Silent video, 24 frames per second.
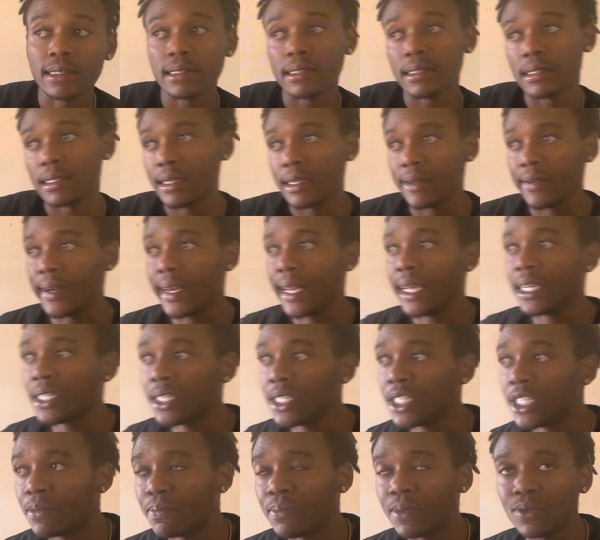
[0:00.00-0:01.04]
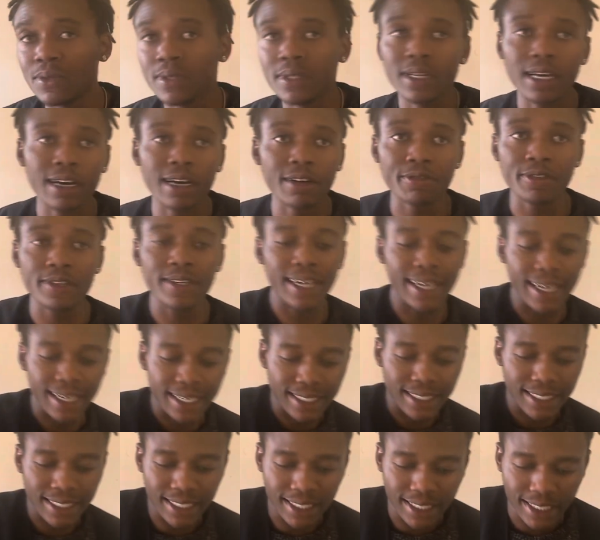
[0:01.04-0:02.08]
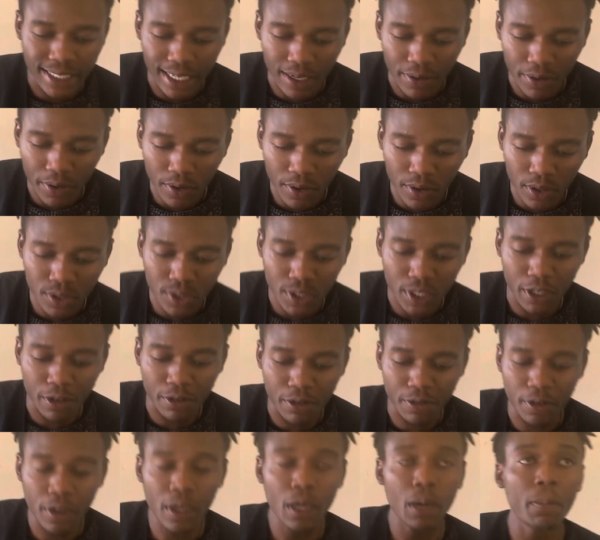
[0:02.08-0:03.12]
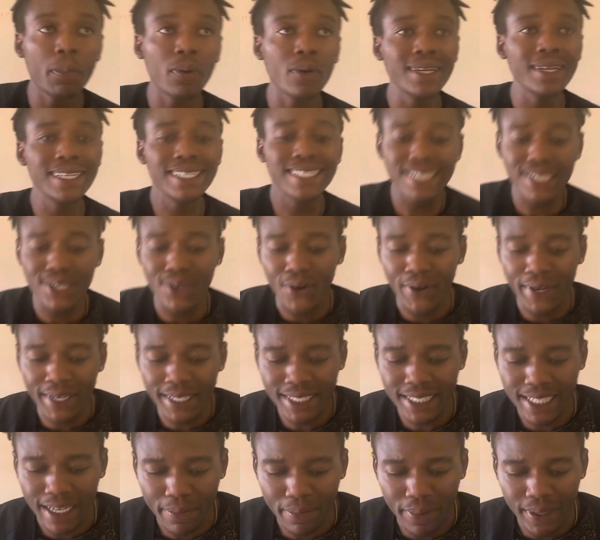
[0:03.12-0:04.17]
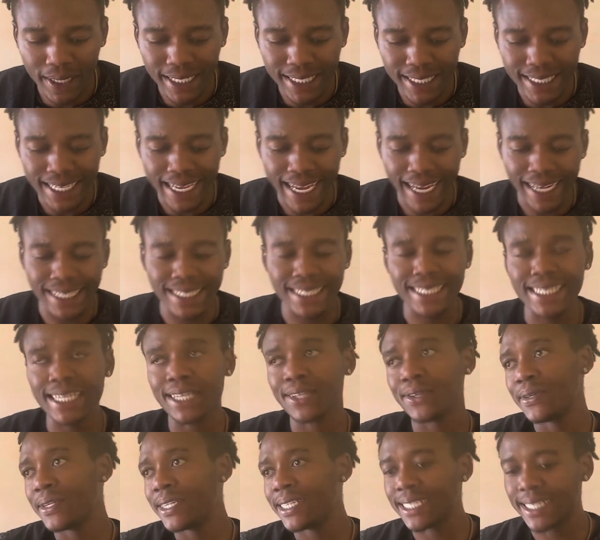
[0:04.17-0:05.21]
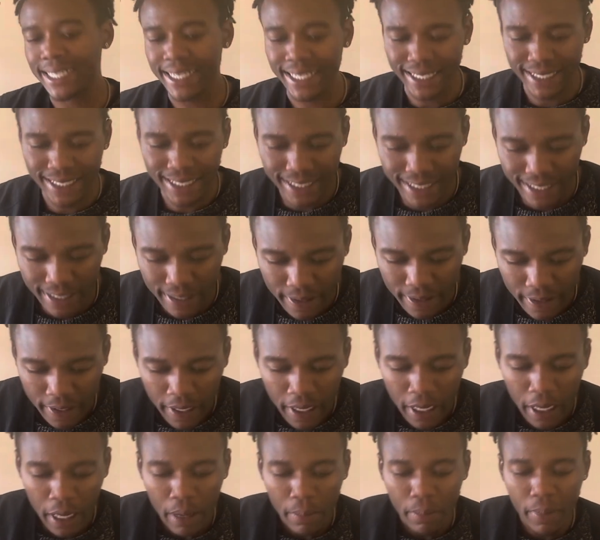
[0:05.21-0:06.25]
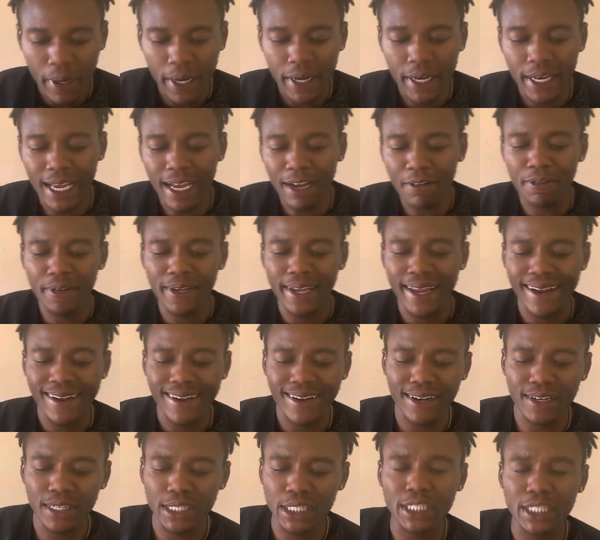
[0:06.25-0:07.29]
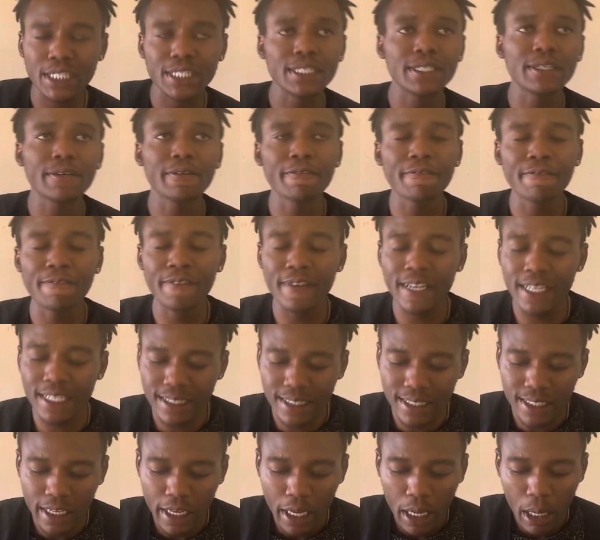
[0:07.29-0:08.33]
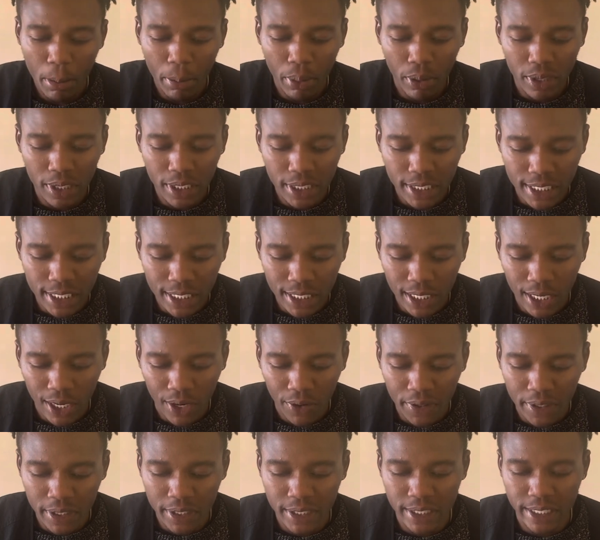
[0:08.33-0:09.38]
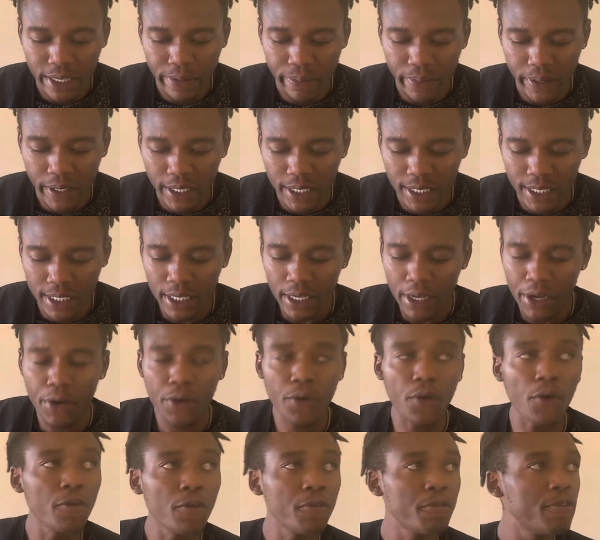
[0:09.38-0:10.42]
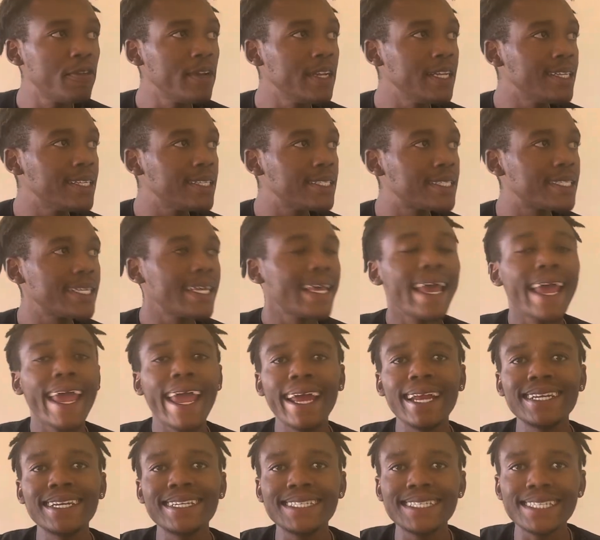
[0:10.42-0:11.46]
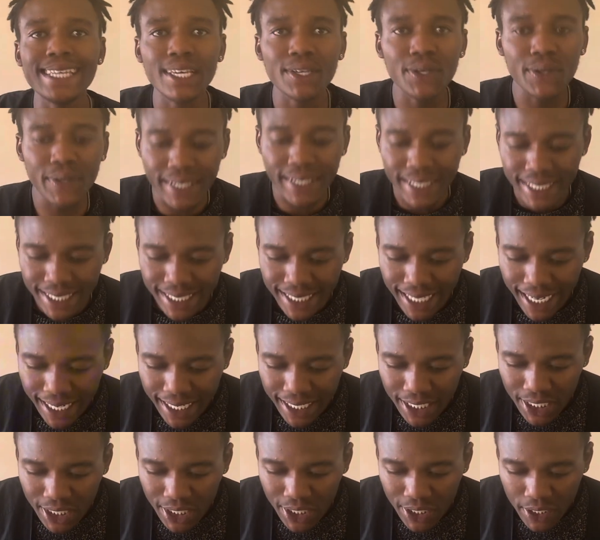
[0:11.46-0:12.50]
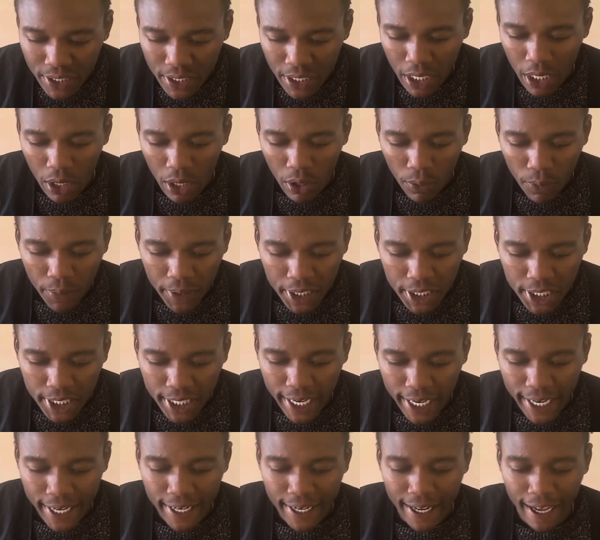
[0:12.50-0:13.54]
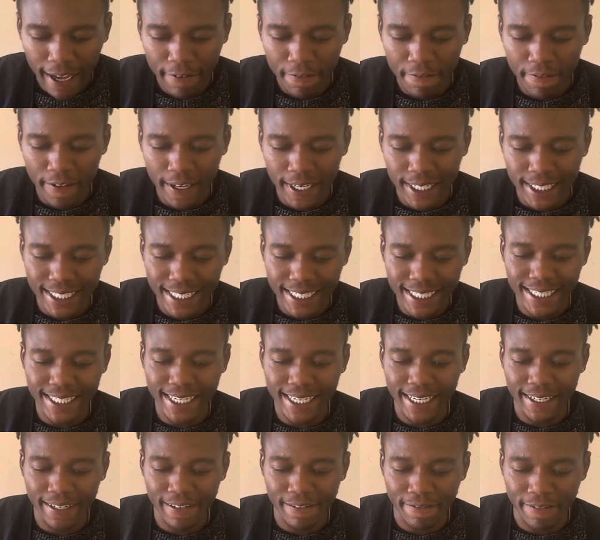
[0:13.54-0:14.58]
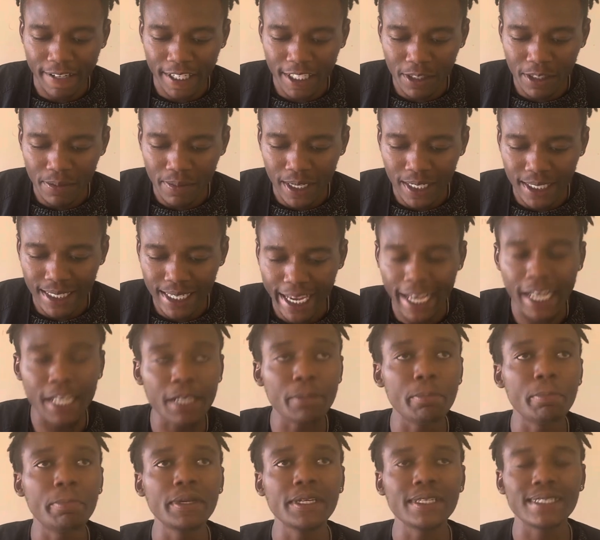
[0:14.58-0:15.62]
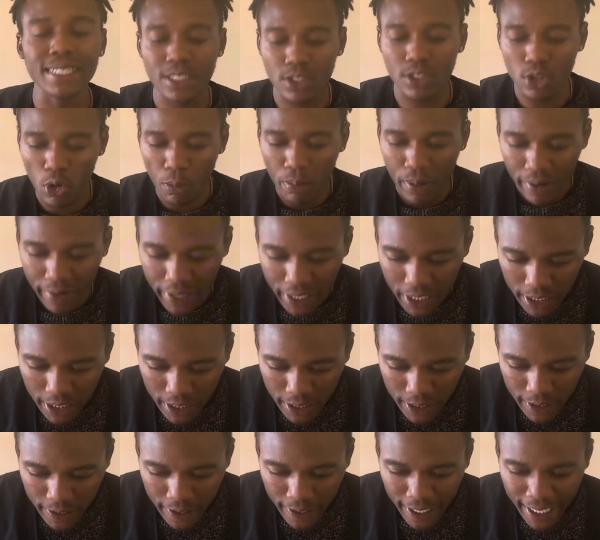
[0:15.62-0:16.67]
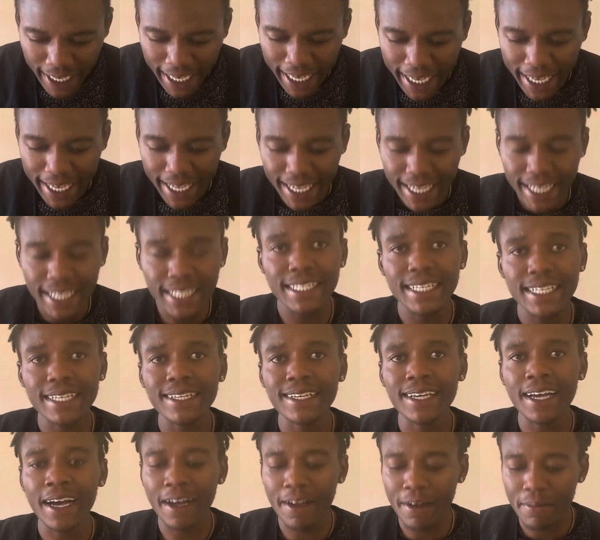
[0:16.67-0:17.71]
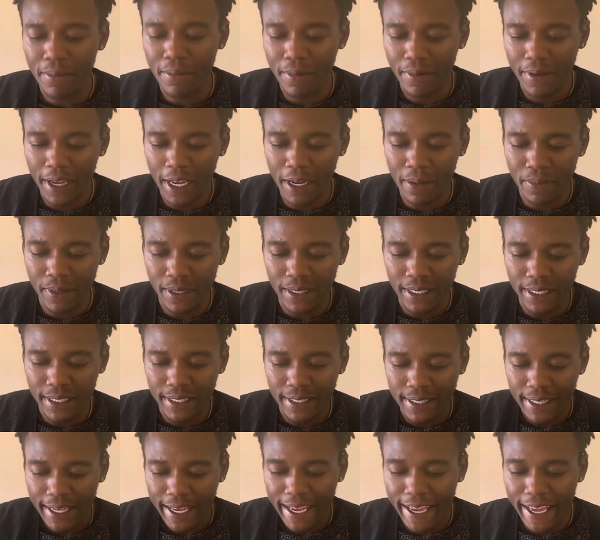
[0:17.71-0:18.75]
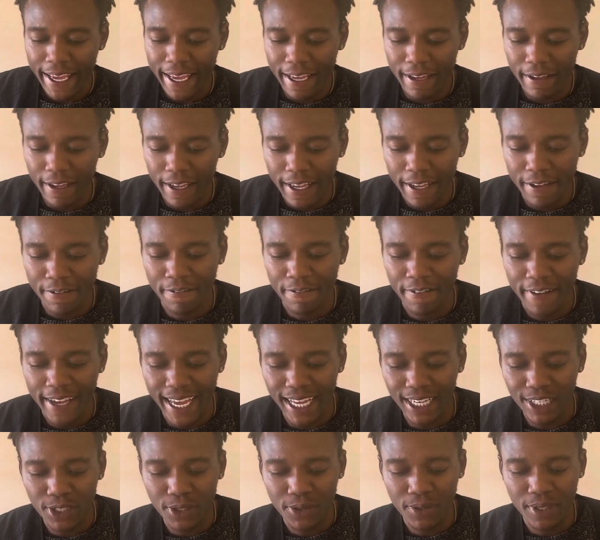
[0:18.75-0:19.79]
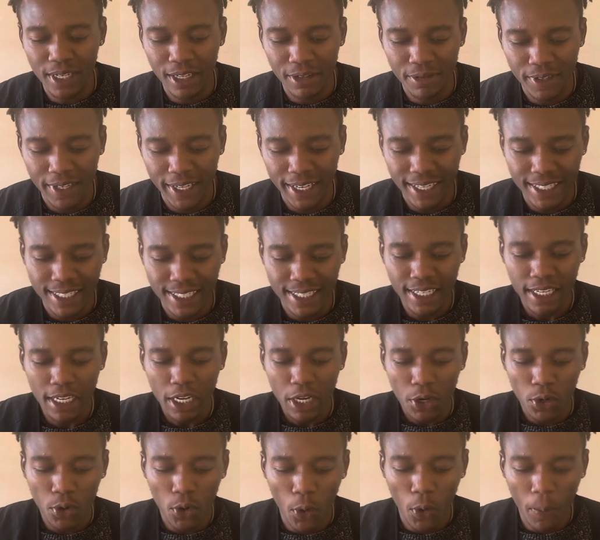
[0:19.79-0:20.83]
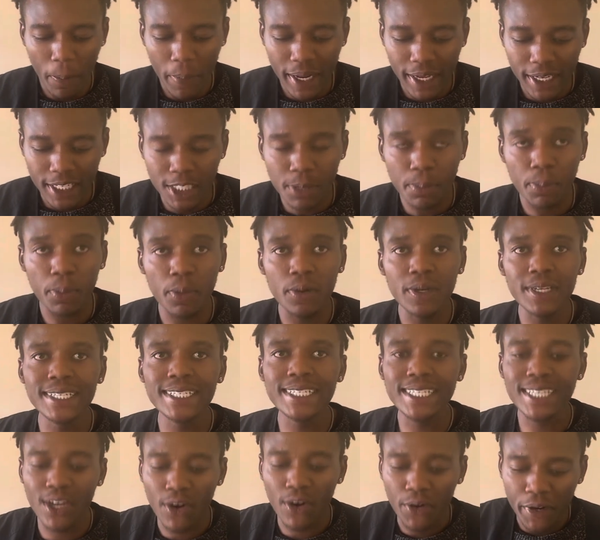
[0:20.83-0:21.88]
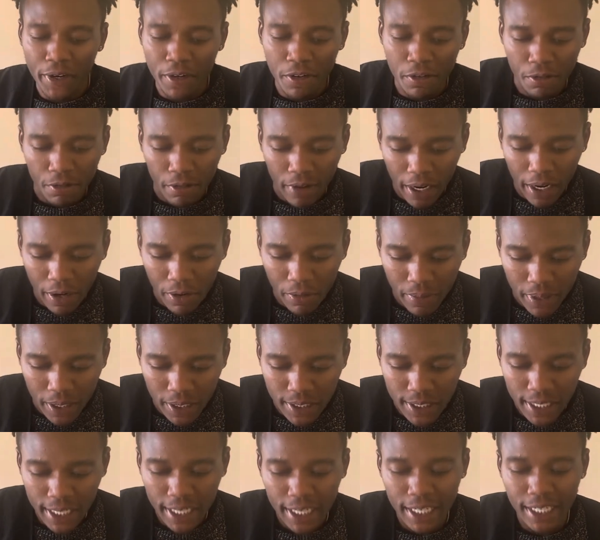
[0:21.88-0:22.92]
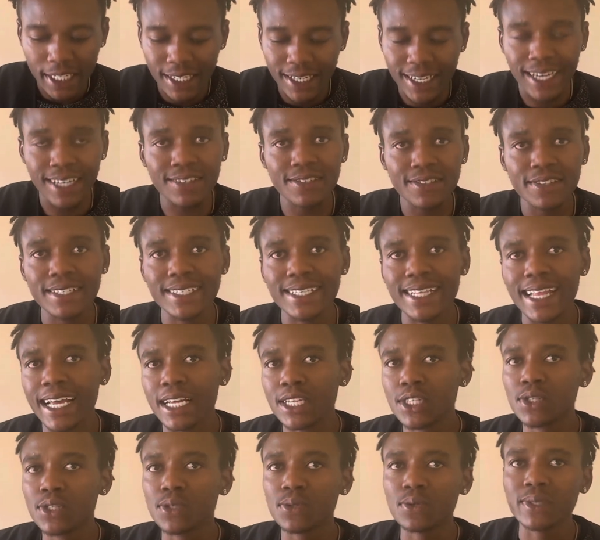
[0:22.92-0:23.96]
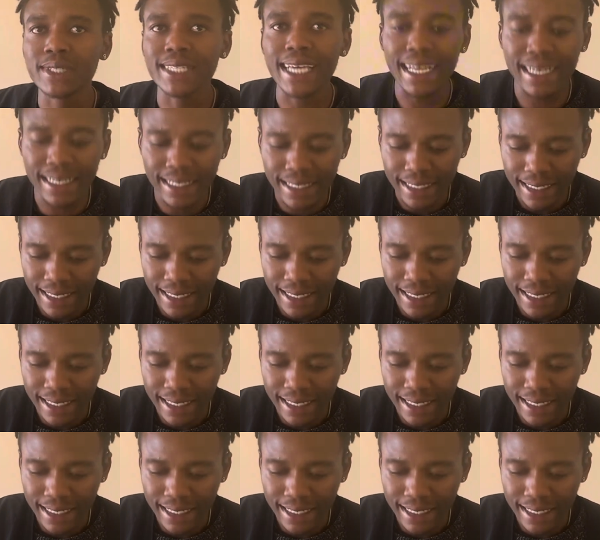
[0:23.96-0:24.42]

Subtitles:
the relationship between Africa and India, we also have political instability and security risks. Many African countries face political instability, conflicts, and security challenges which can affect Indian investments and business operations. Indian companies have had to navigate complex political environments in countries like Sudan,